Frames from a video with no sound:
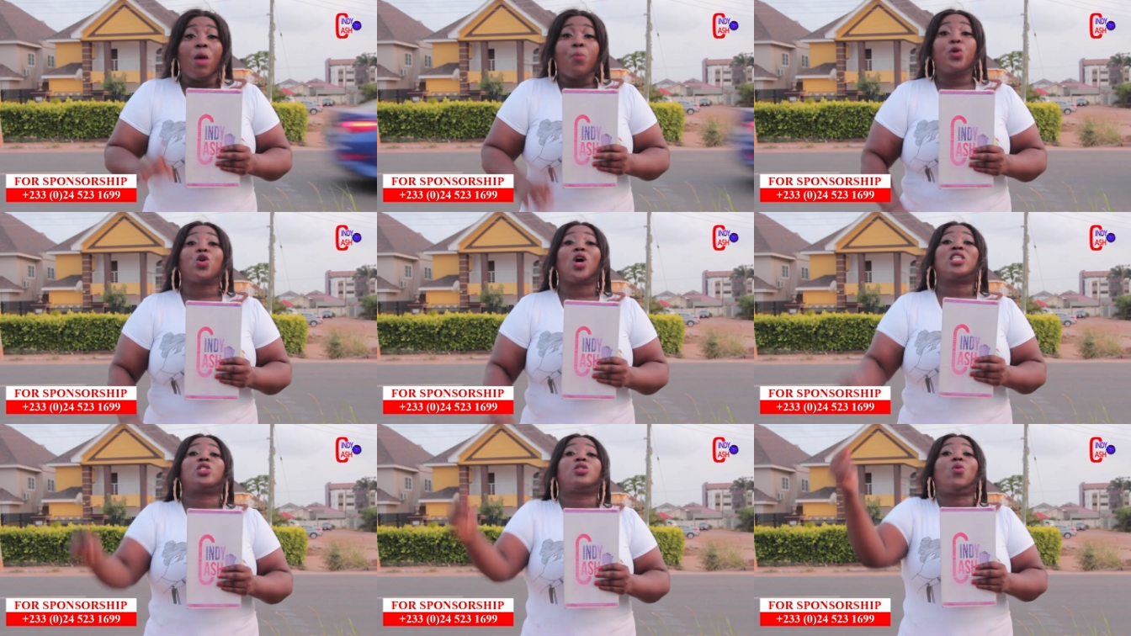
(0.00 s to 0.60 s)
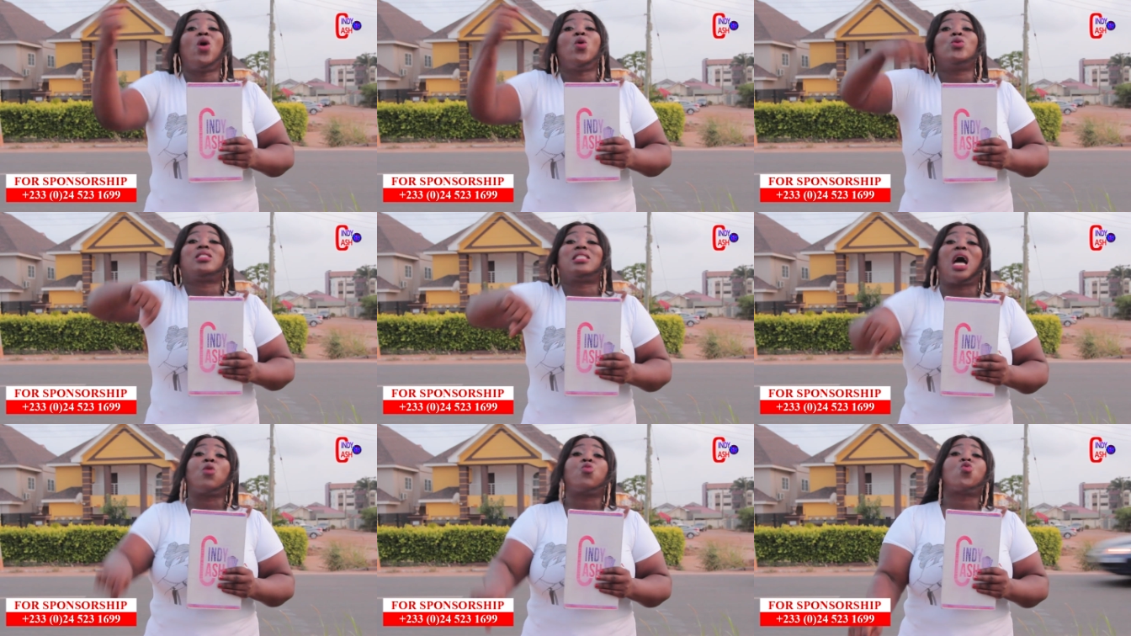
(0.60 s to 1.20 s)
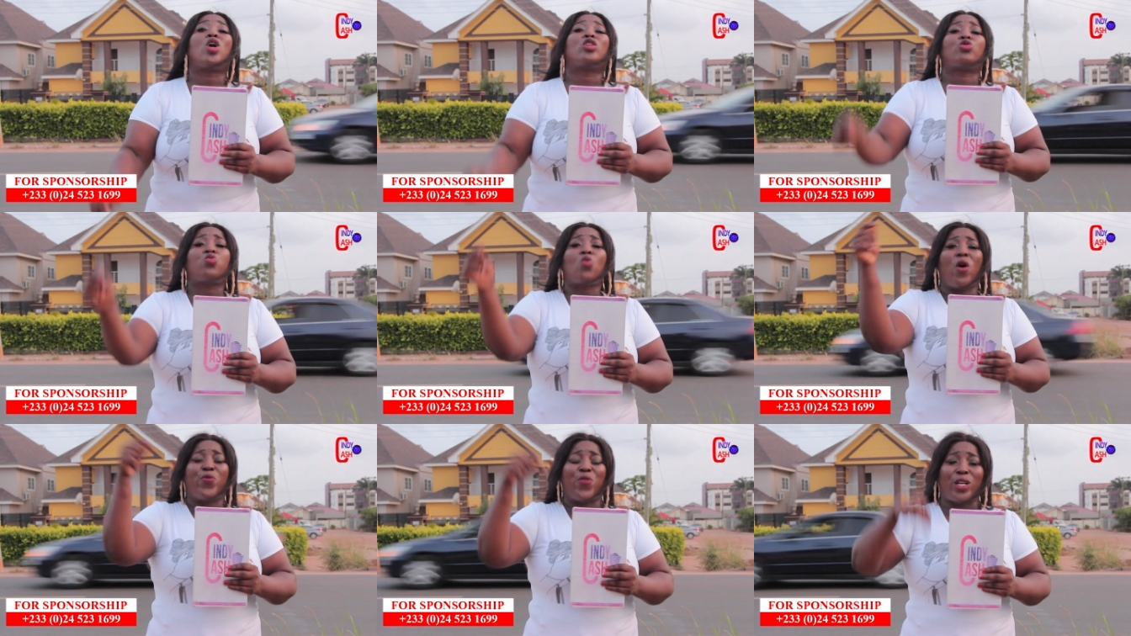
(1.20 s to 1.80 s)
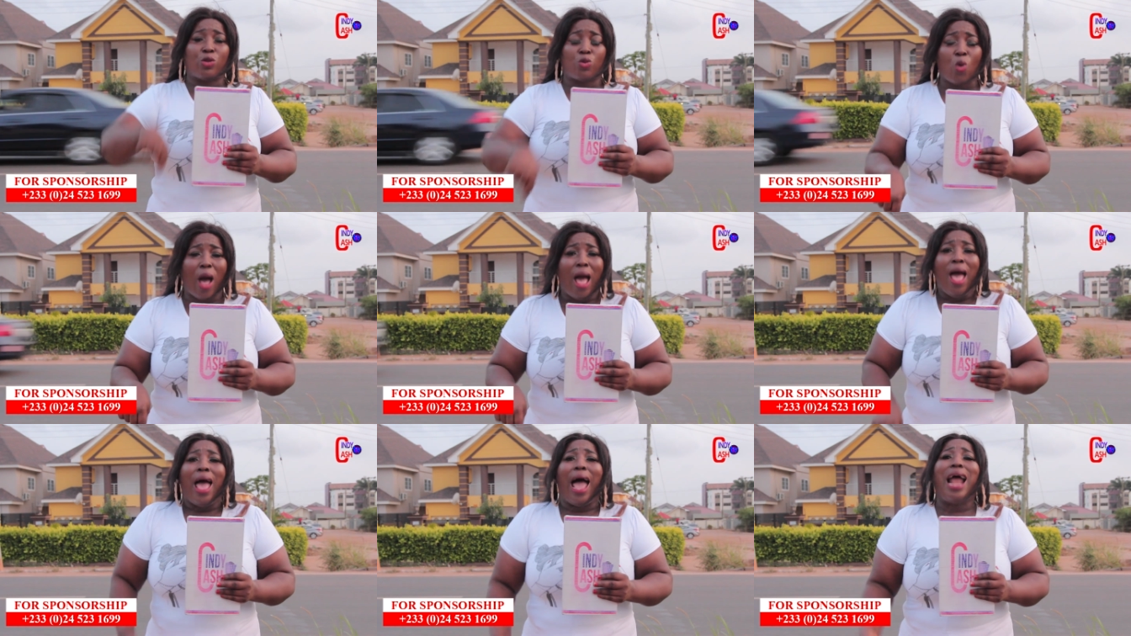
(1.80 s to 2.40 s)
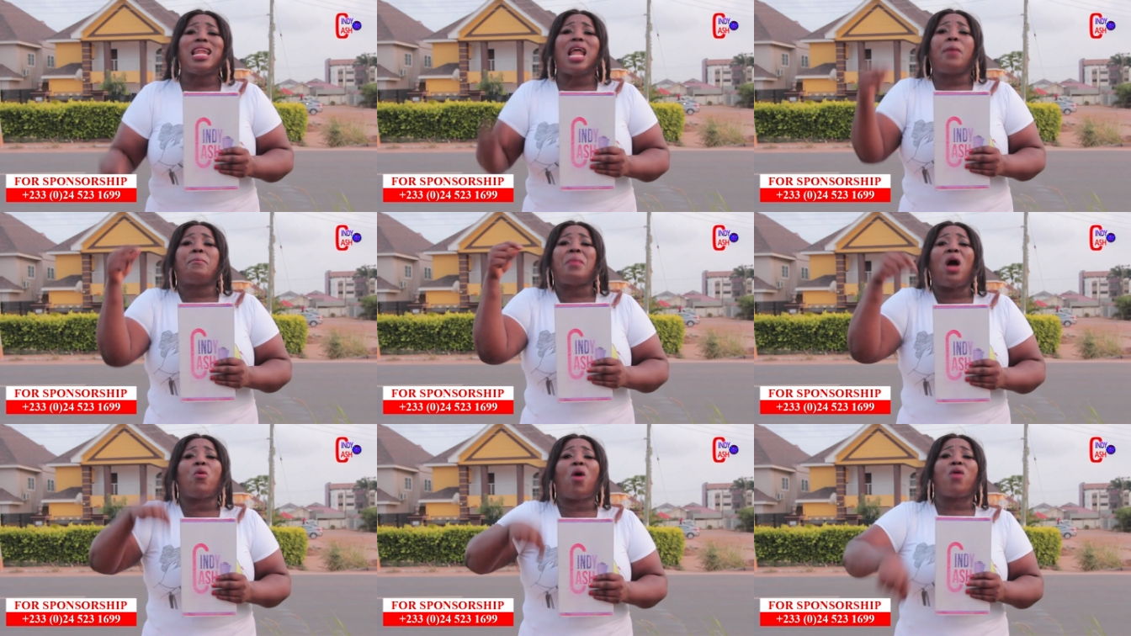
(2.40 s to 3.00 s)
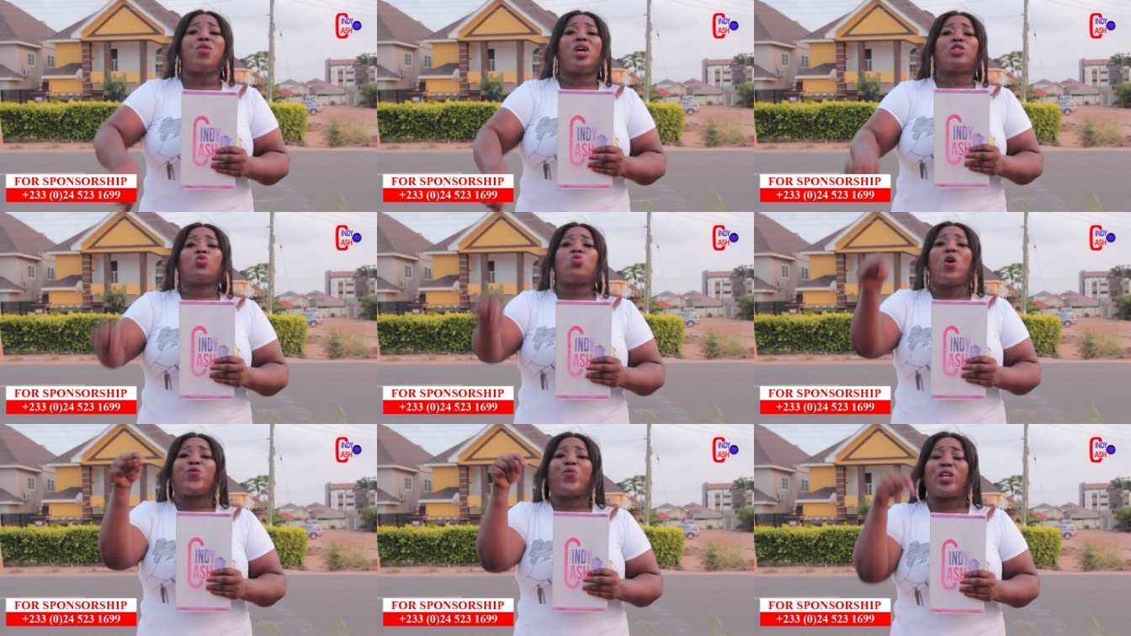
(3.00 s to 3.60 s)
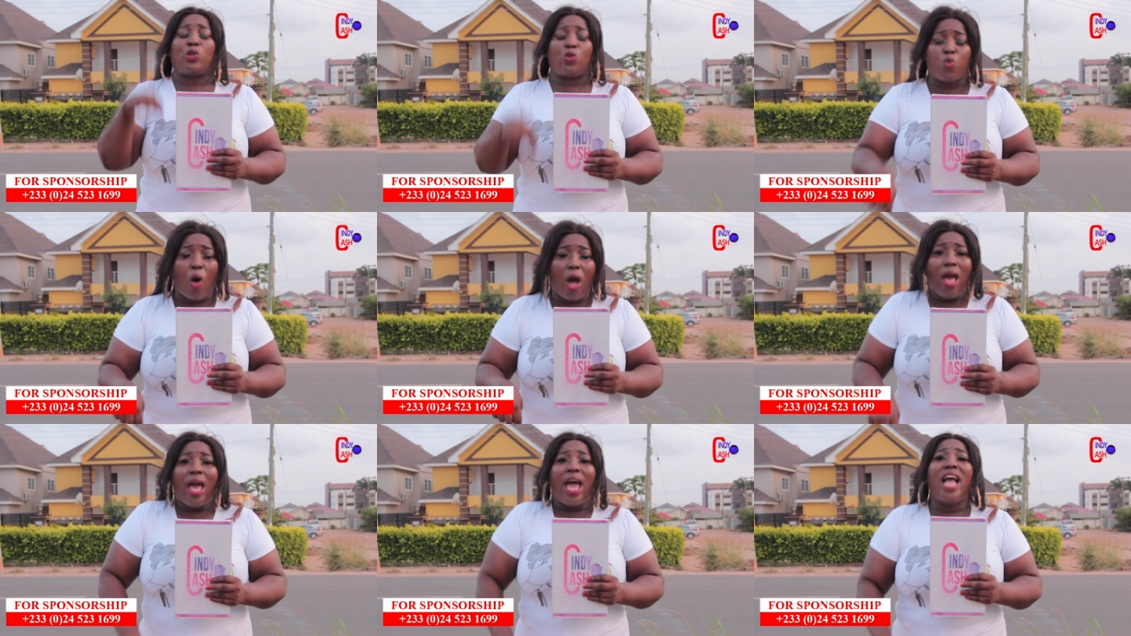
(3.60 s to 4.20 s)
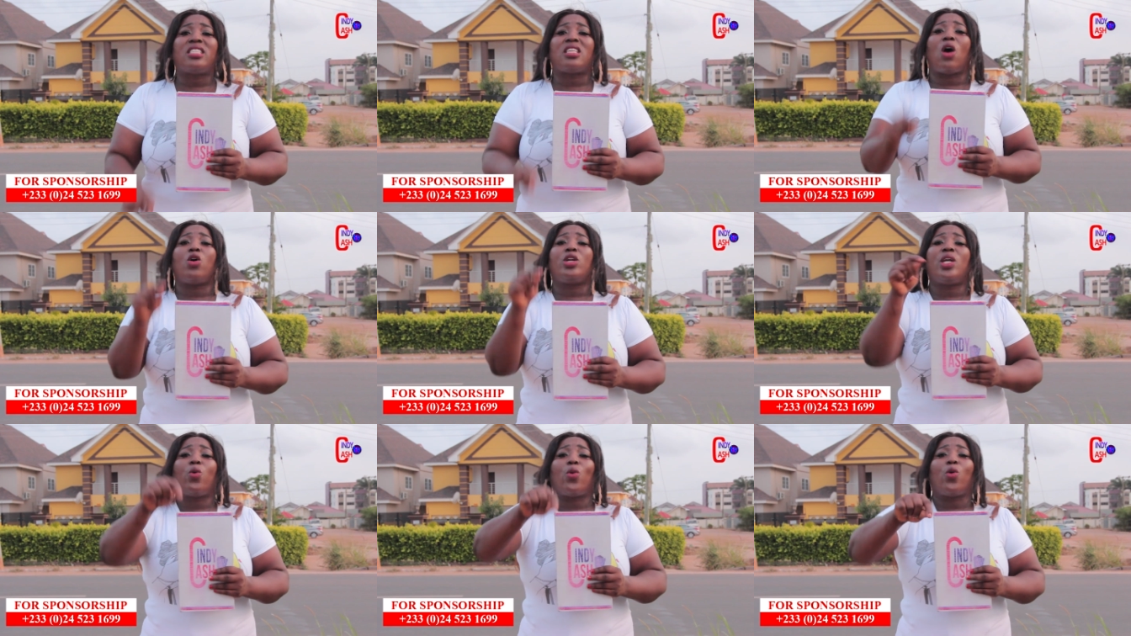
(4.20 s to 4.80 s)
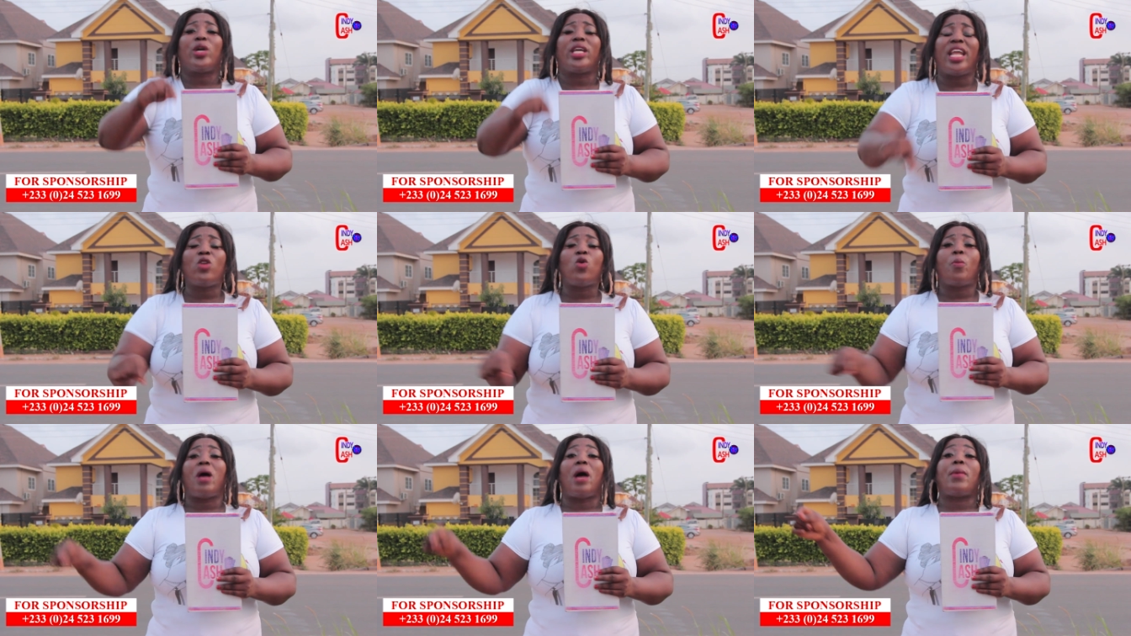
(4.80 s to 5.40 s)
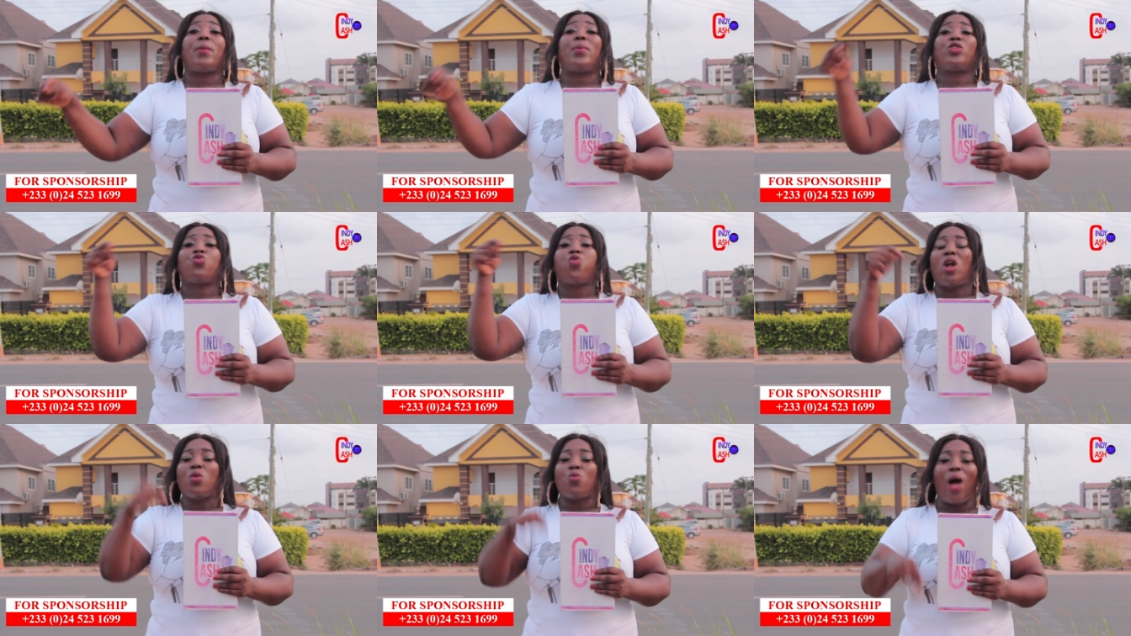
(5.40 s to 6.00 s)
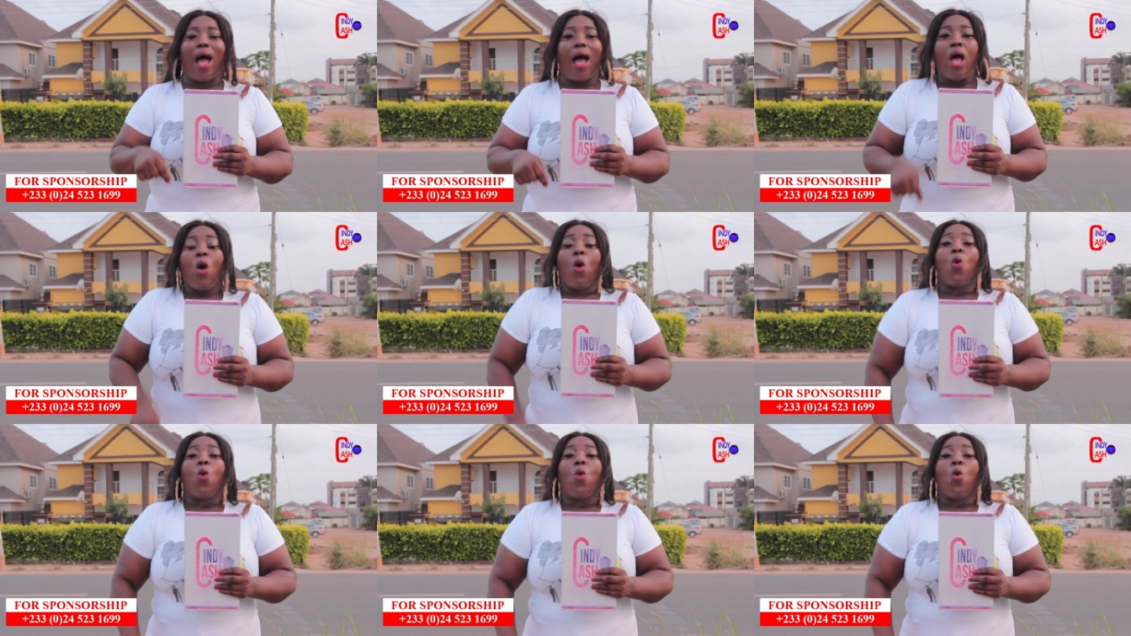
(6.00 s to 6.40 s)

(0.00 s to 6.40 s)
Because someone who said was one for sore, and a Mawaria sworn for sore, and so they will get no Mababa to one more.